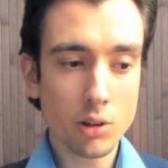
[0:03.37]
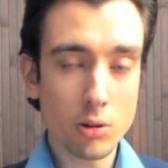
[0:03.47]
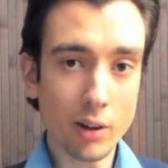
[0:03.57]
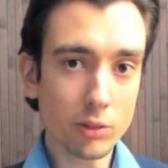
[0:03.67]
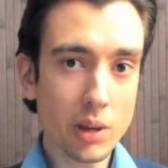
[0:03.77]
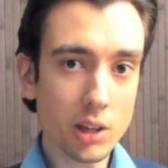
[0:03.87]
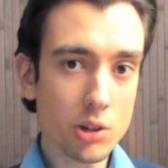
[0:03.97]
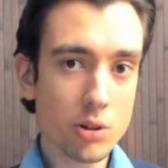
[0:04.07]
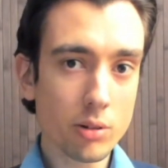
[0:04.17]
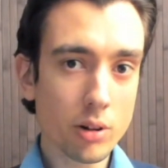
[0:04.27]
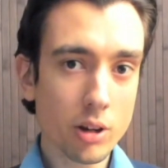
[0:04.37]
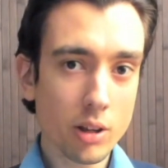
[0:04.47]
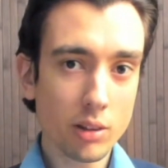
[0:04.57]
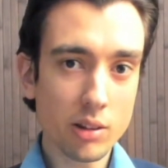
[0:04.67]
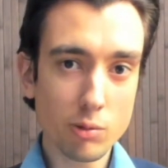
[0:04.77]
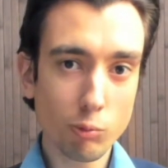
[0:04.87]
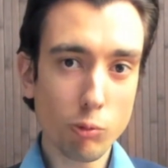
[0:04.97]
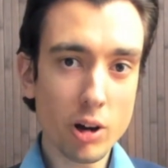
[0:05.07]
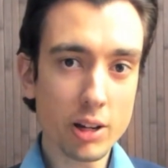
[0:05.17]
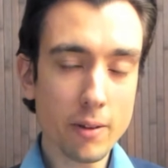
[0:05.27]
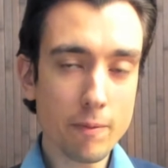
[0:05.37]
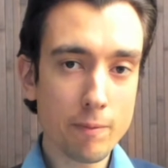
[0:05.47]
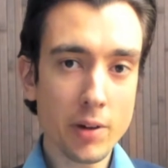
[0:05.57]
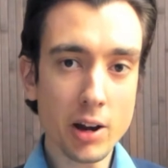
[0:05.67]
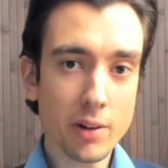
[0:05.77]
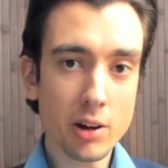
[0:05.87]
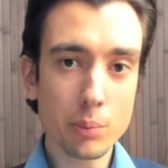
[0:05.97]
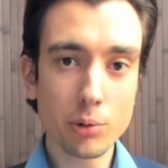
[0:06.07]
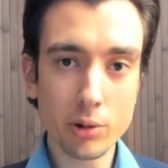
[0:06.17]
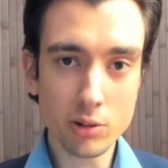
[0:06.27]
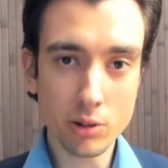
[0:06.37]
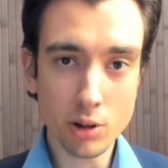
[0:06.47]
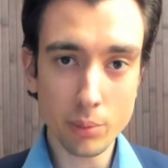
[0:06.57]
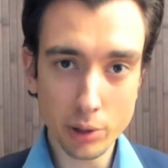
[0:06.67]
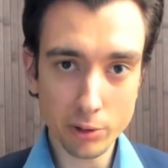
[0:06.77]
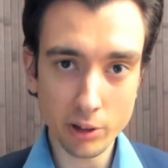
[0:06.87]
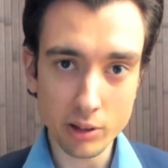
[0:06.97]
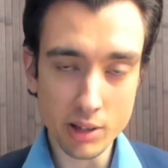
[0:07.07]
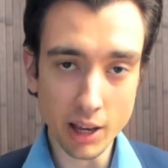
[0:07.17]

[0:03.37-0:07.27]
you have to make sure there's one very, very important component,